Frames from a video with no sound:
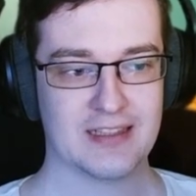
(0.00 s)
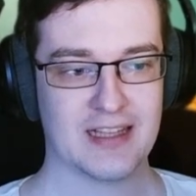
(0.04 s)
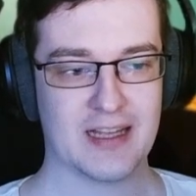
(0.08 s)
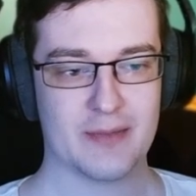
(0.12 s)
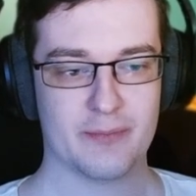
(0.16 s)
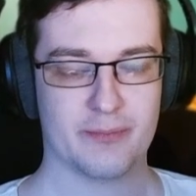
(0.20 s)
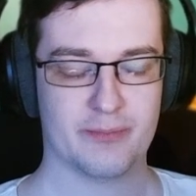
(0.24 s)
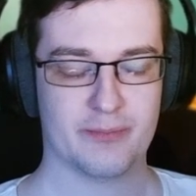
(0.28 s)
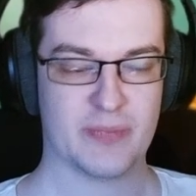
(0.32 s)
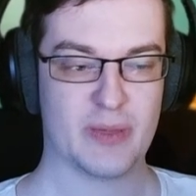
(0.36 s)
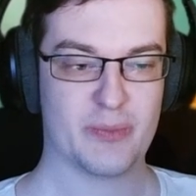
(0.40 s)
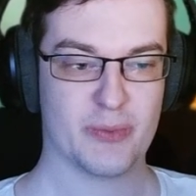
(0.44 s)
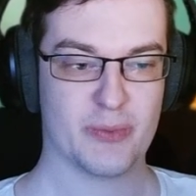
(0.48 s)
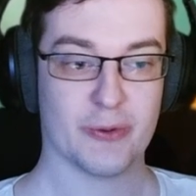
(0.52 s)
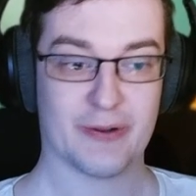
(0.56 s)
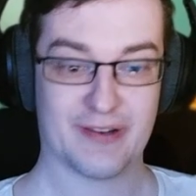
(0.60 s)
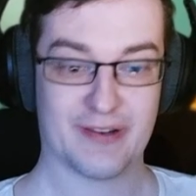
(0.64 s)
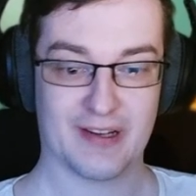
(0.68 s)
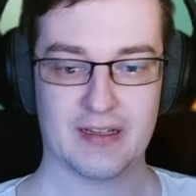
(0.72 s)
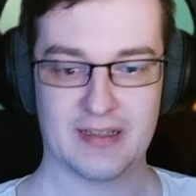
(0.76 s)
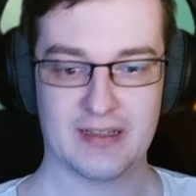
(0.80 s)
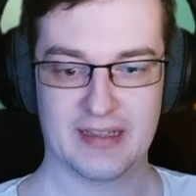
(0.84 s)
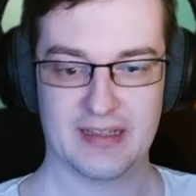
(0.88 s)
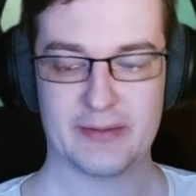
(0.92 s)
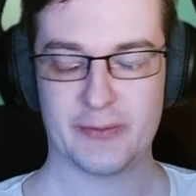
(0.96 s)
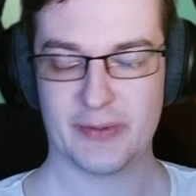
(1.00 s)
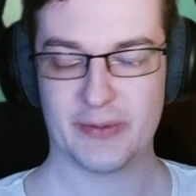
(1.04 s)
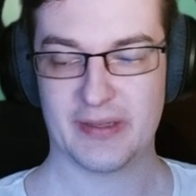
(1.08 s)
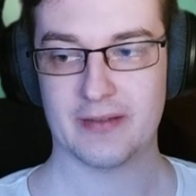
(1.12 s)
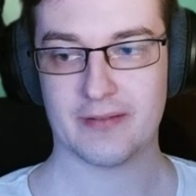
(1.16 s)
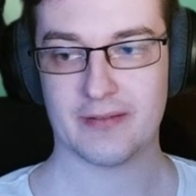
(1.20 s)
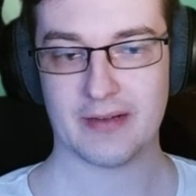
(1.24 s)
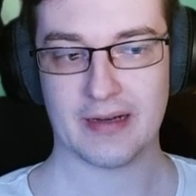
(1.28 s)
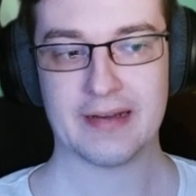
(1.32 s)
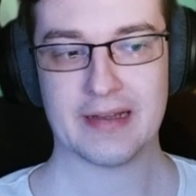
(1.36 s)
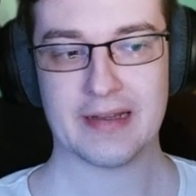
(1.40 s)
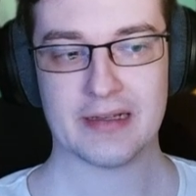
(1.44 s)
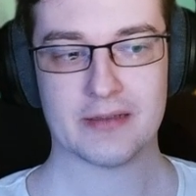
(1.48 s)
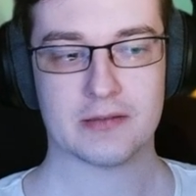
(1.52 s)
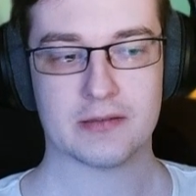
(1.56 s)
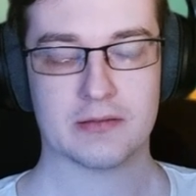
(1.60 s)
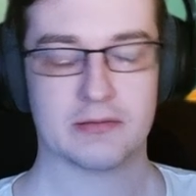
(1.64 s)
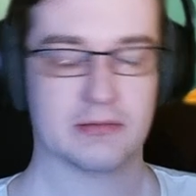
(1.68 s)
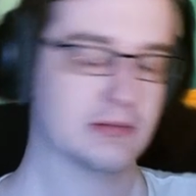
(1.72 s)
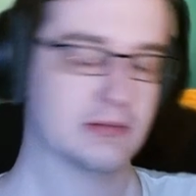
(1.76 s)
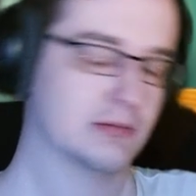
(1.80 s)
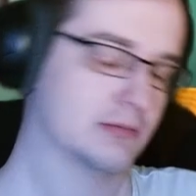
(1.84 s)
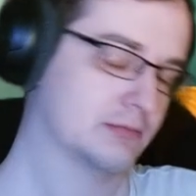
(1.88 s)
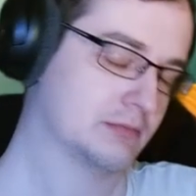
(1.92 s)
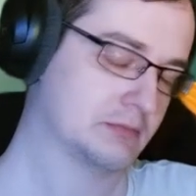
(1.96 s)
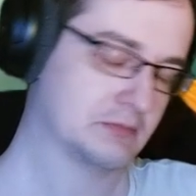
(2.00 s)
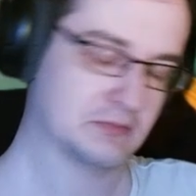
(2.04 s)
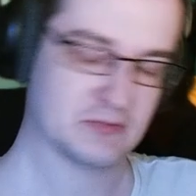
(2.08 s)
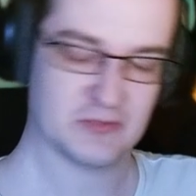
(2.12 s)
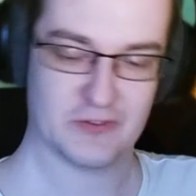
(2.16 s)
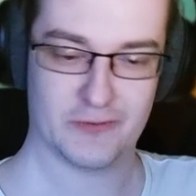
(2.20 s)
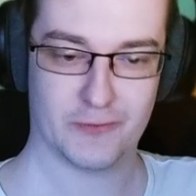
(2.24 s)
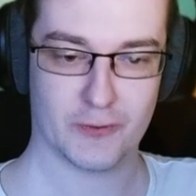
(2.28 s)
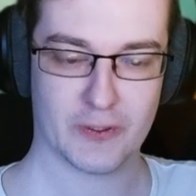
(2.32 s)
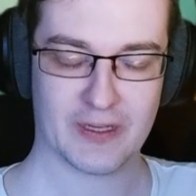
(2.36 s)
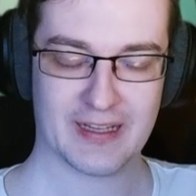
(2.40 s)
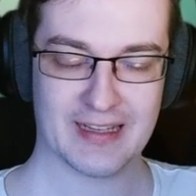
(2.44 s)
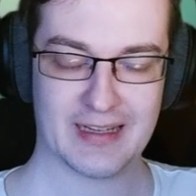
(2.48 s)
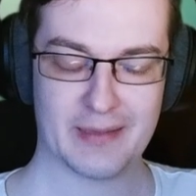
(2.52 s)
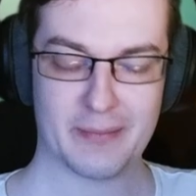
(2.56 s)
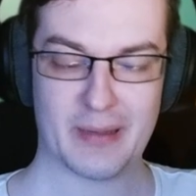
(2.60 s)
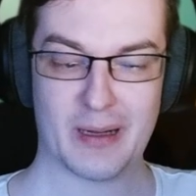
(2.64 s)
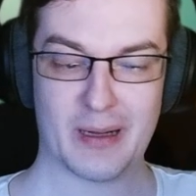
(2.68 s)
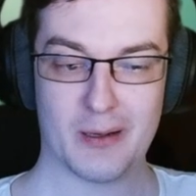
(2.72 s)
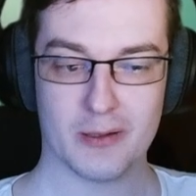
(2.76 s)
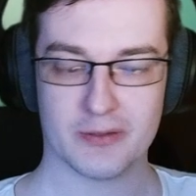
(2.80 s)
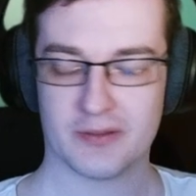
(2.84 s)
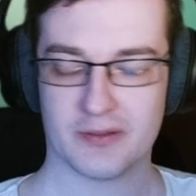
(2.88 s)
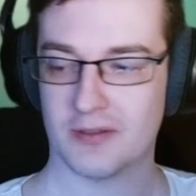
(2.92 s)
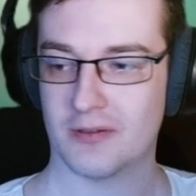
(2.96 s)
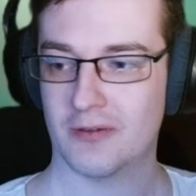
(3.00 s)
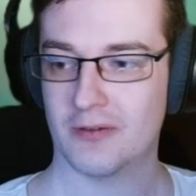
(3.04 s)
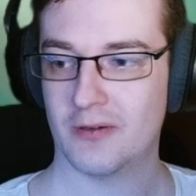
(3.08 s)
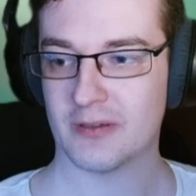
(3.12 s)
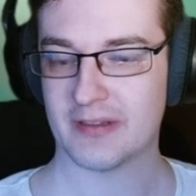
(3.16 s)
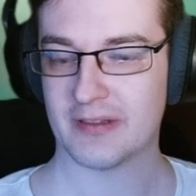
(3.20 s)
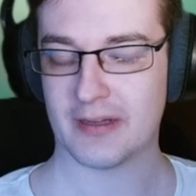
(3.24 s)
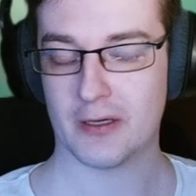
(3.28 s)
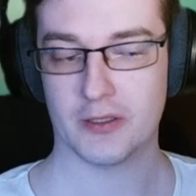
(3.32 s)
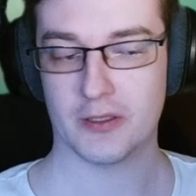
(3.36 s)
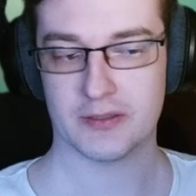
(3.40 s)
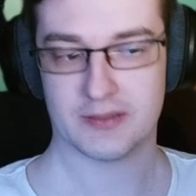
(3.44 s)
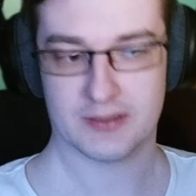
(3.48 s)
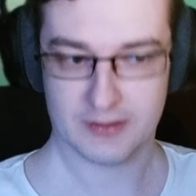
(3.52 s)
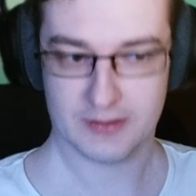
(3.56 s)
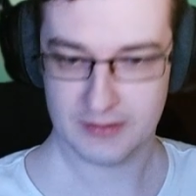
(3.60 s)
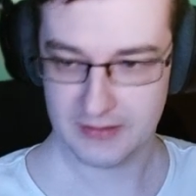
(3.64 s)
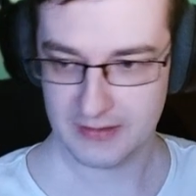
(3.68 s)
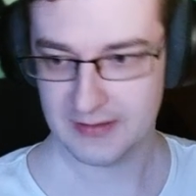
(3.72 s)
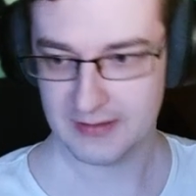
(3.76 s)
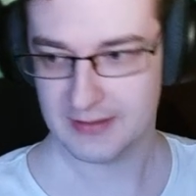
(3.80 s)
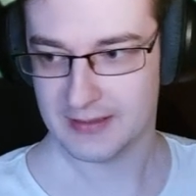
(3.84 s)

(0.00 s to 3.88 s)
and people really need to heal right now, forget about other hots,